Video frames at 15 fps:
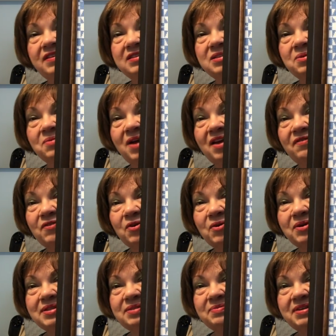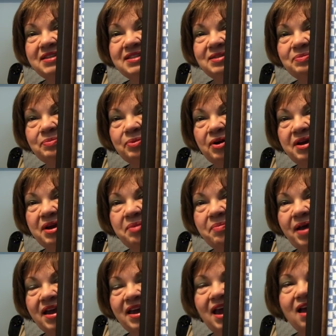this away for Christmas and bring it
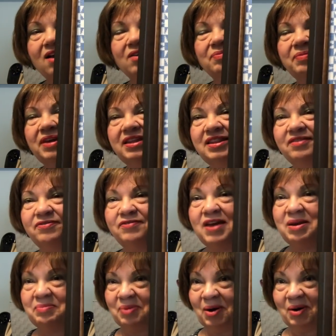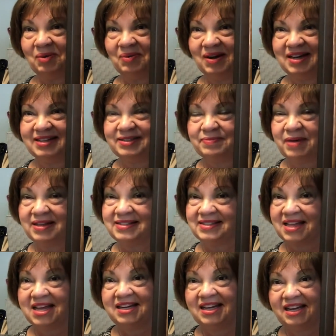back out, but the fun part was my
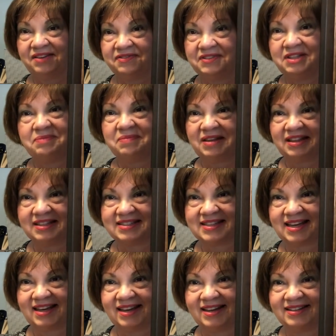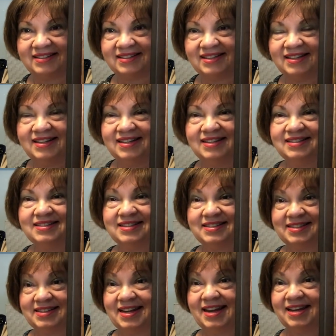son gifted me this kit to
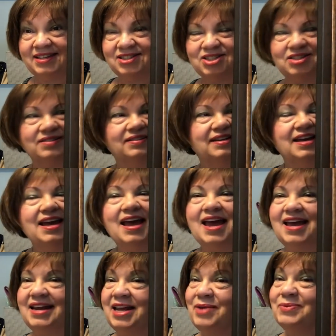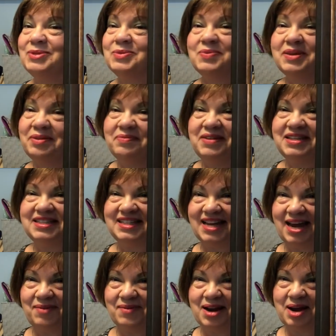stitch, and he was with me
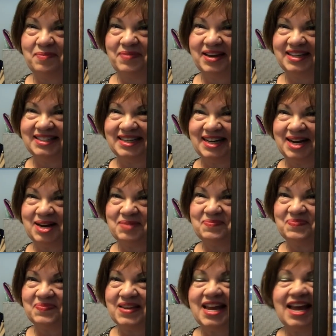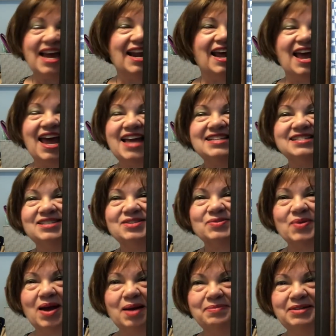today when I picked it up, and I hadn't
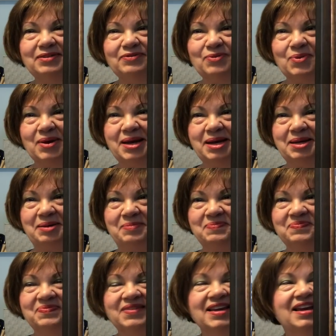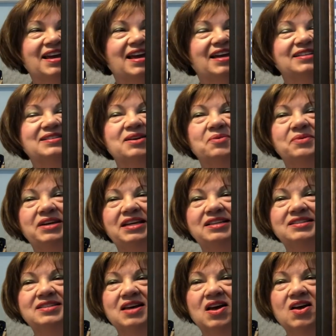described it for him, and so when he
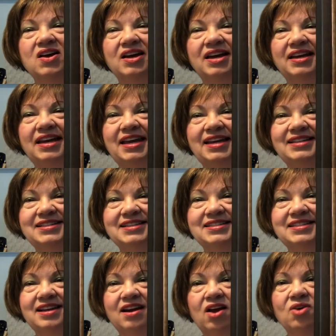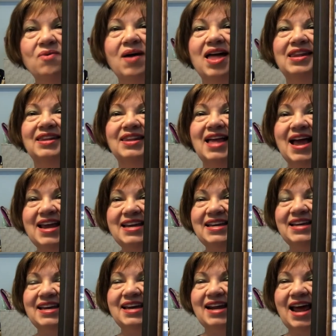saw it, he just said, oh, I like
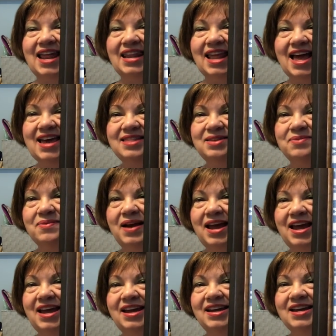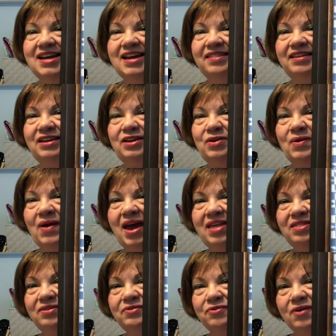it. I like the way that you
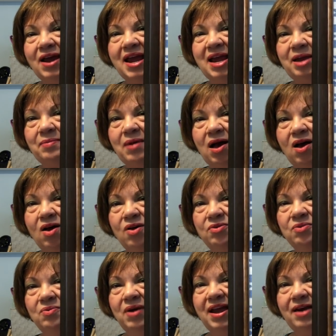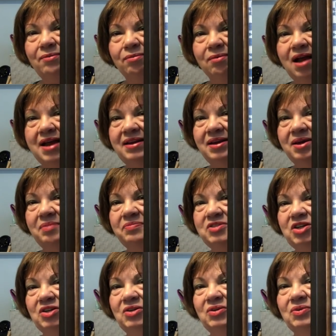had the frame all the way right up
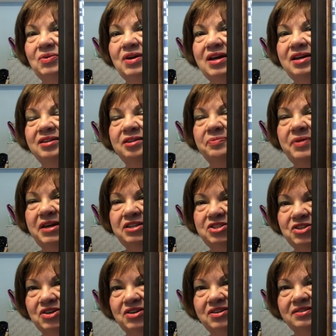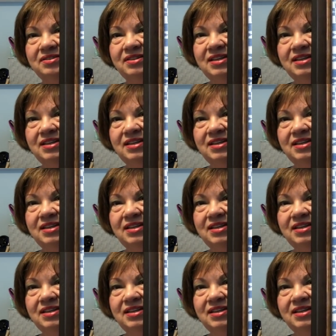to the picture.